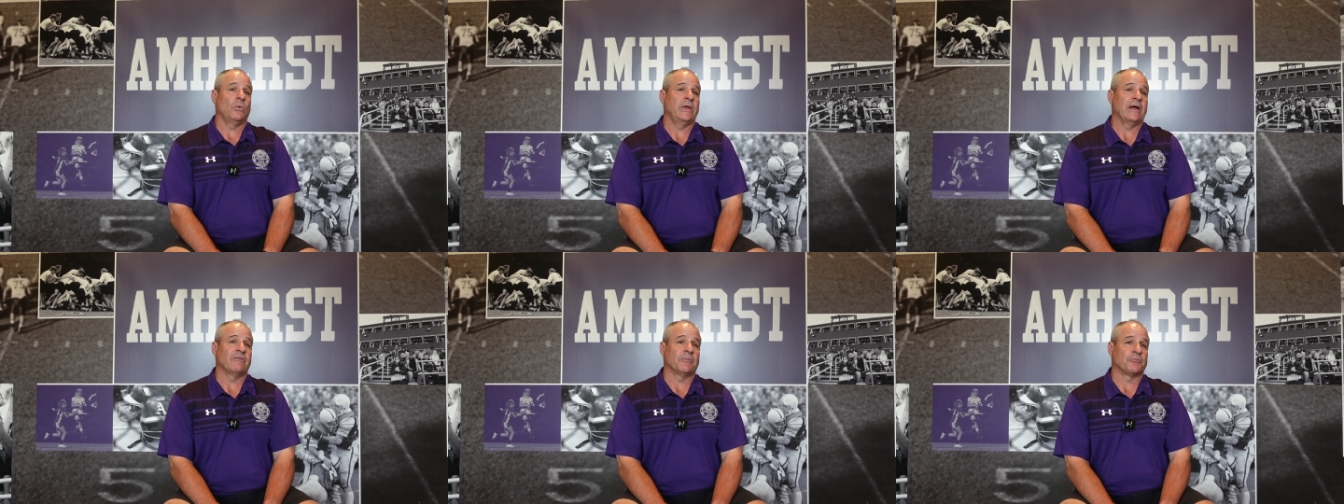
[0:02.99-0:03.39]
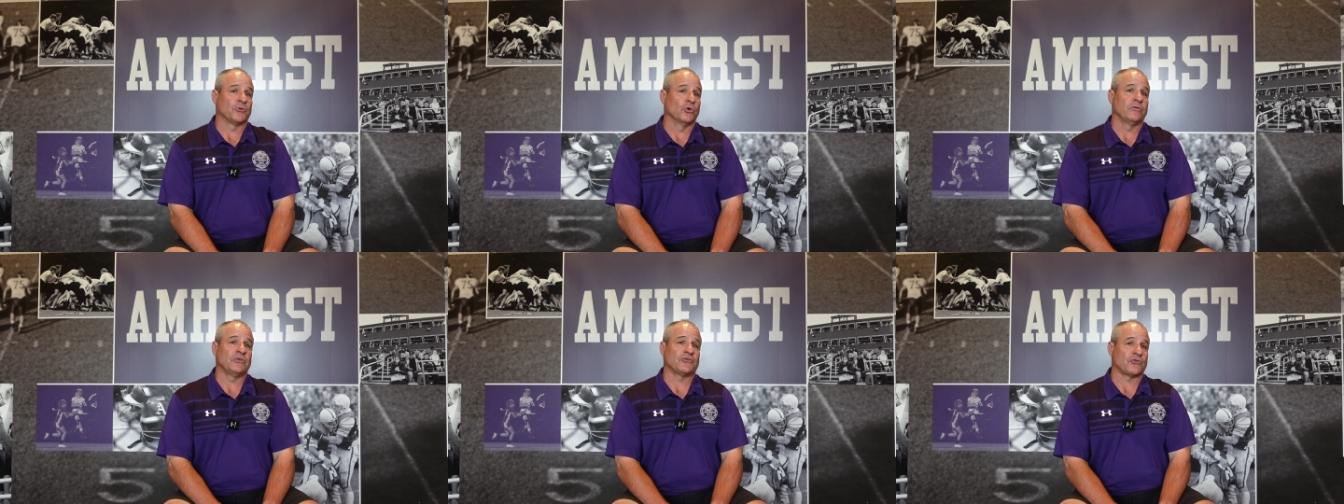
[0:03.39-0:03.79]
We have a
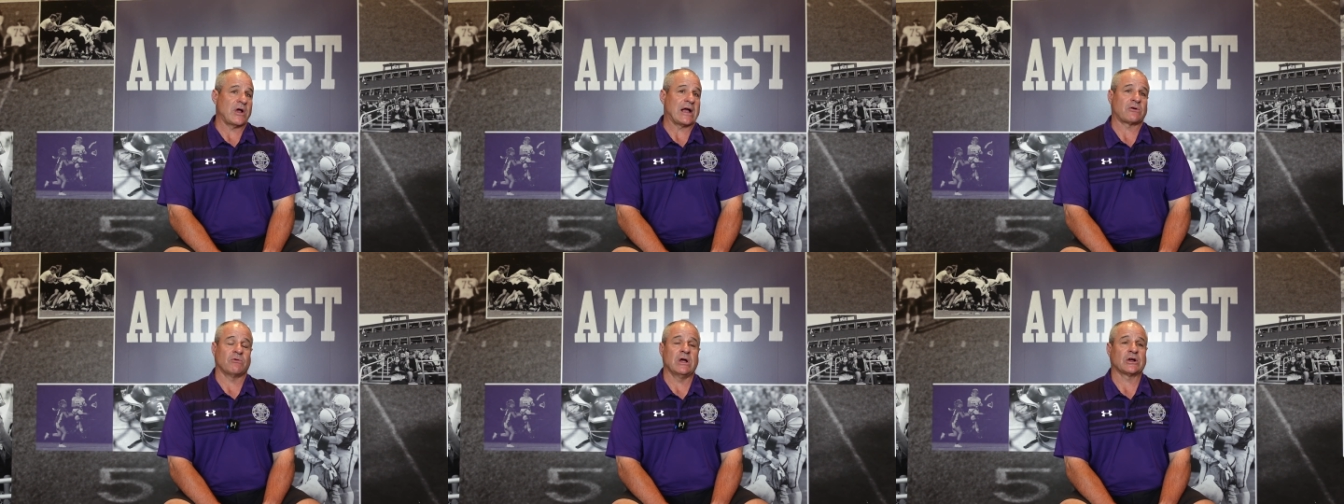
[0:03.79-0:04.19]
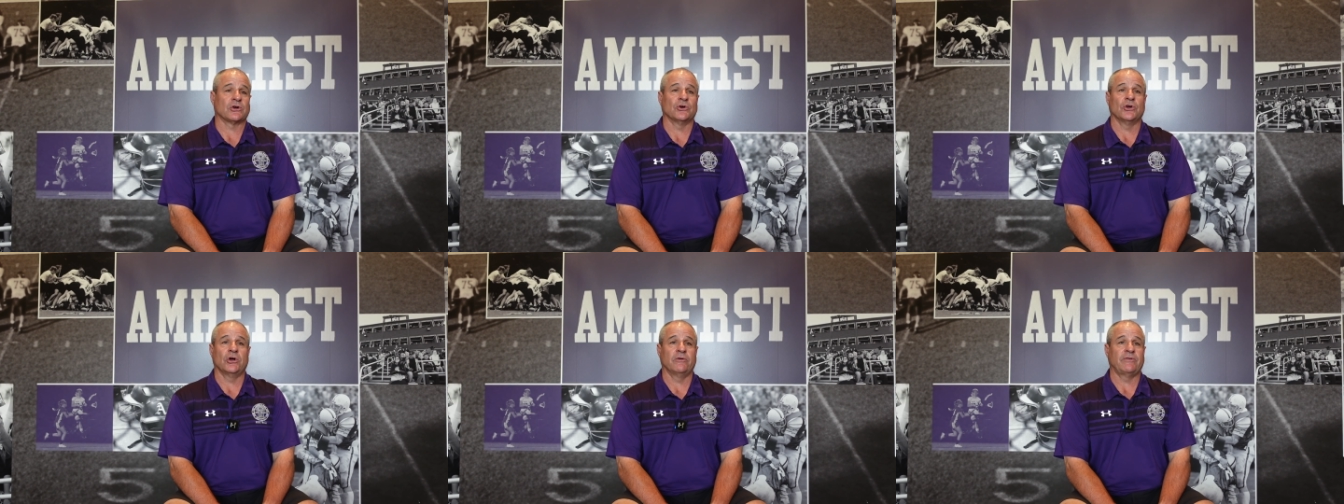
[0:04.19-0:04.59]
proven track
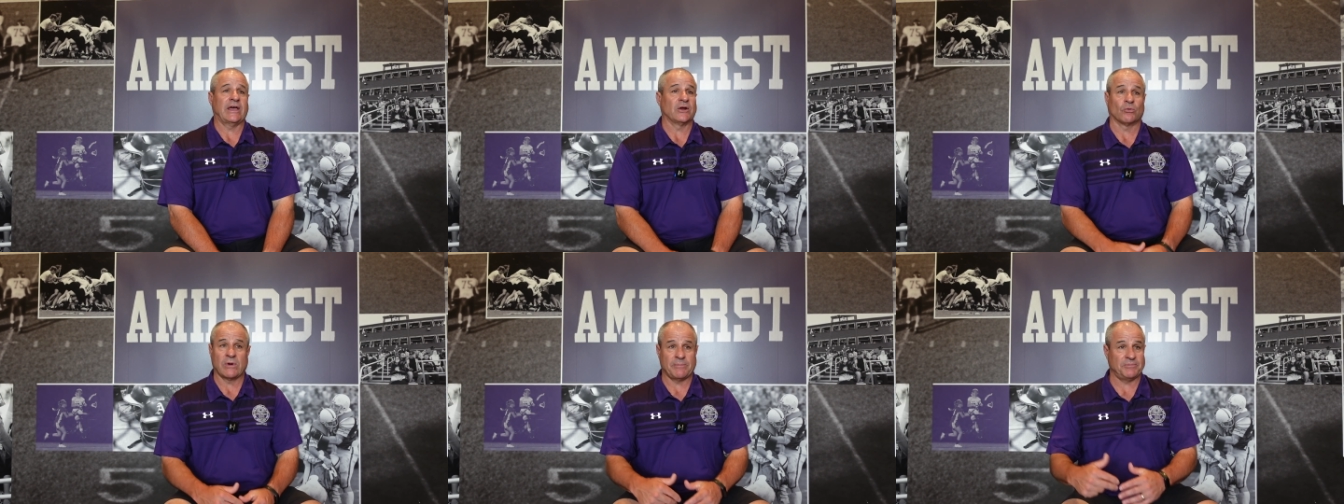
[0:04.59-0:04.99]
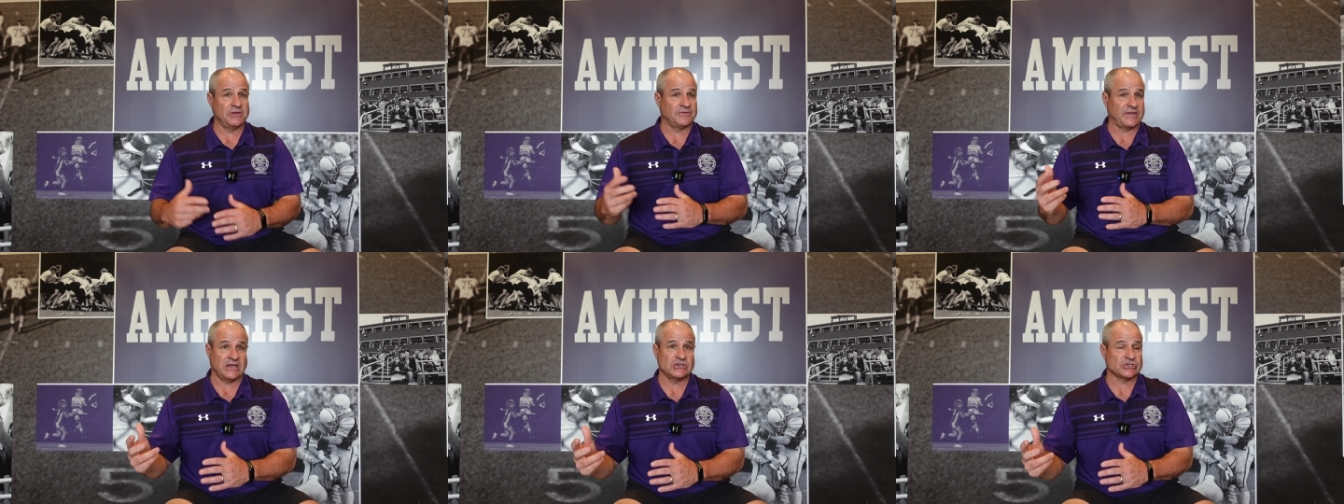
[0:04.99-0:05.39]
record of and a
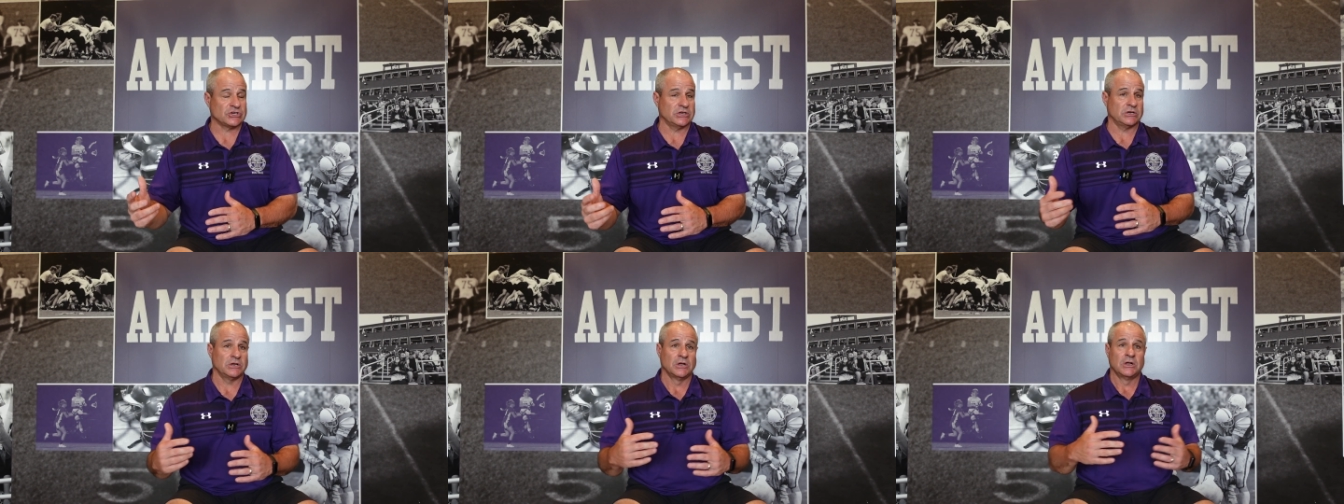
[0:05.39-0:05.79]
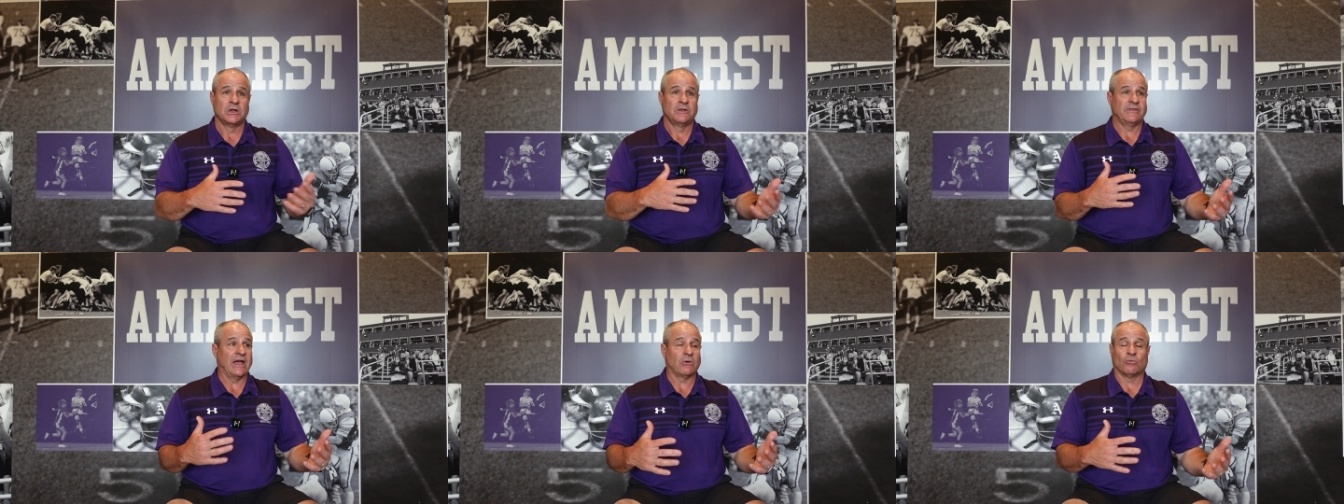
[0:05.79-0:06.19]
reputation
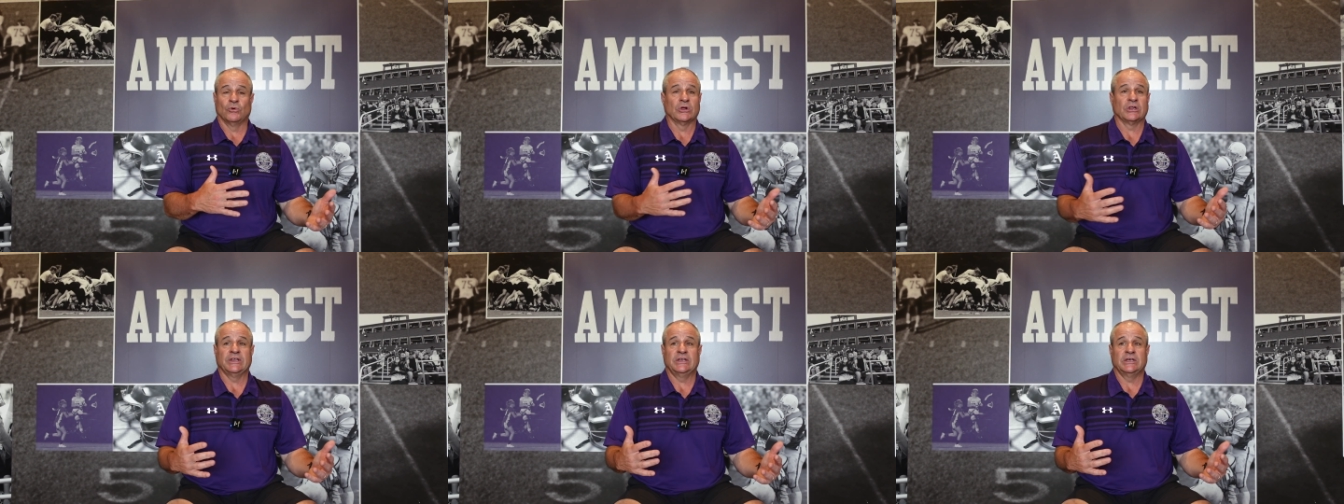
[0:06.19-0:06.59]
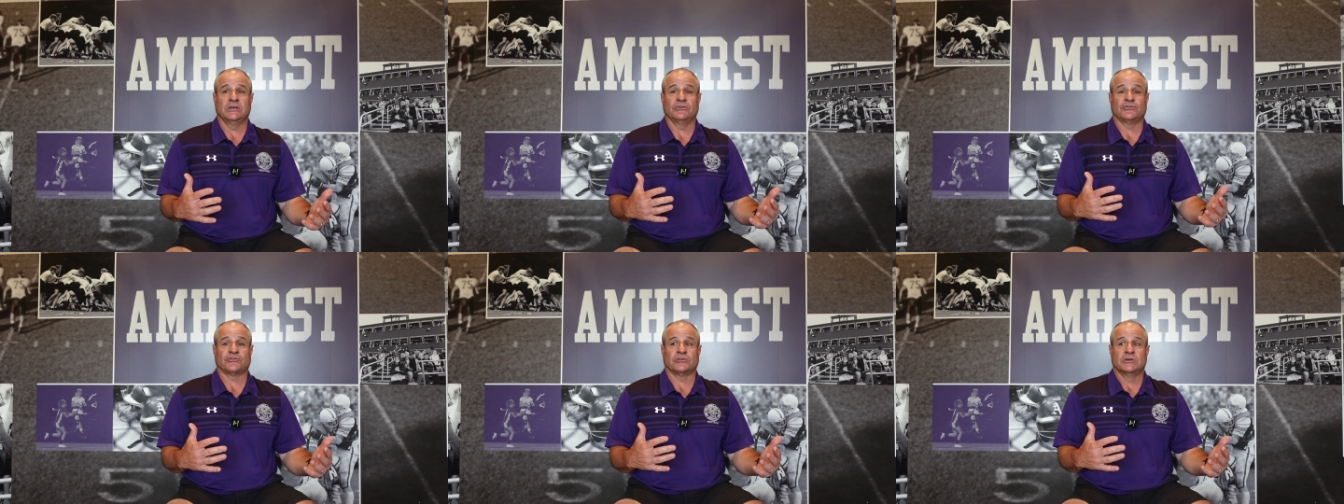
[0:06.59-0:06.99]
that really
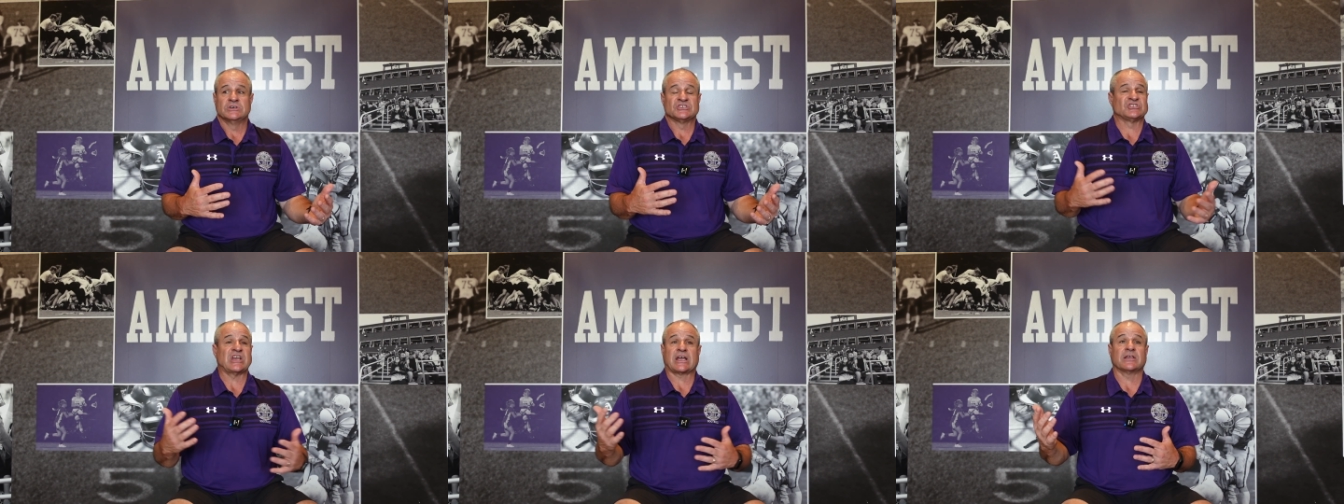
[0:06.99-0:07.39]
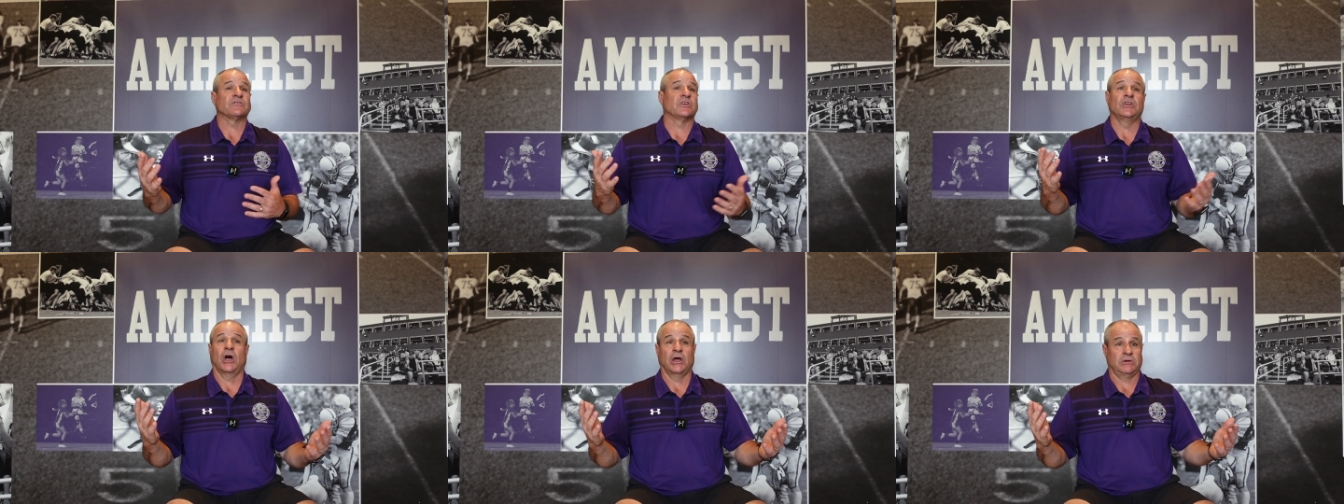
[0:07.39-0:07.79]
is second
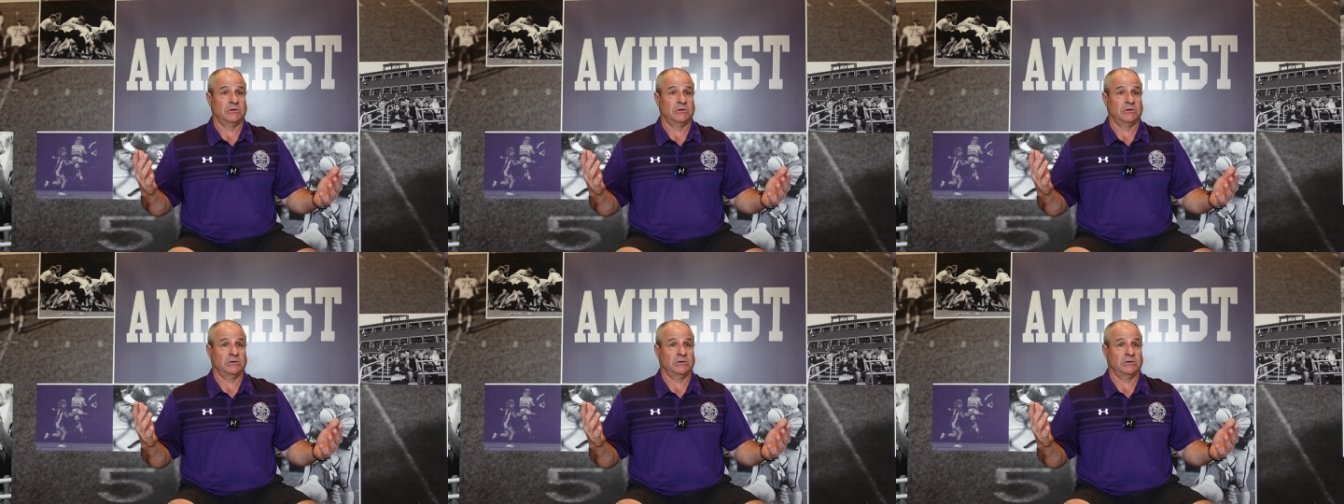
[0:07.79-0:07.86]
to none.